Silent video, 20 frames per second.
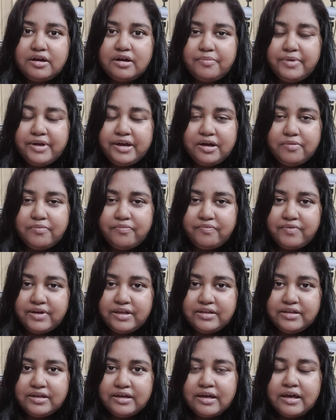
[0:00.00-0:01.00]
coming up
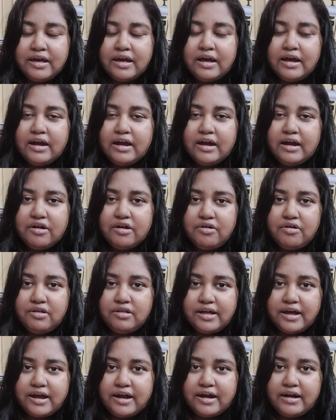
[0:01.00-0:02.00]
with and
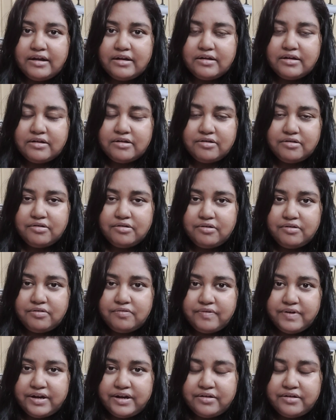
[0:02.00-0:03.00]
all that
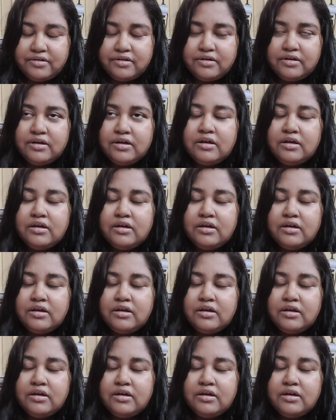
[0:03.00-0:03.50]
on Twitter.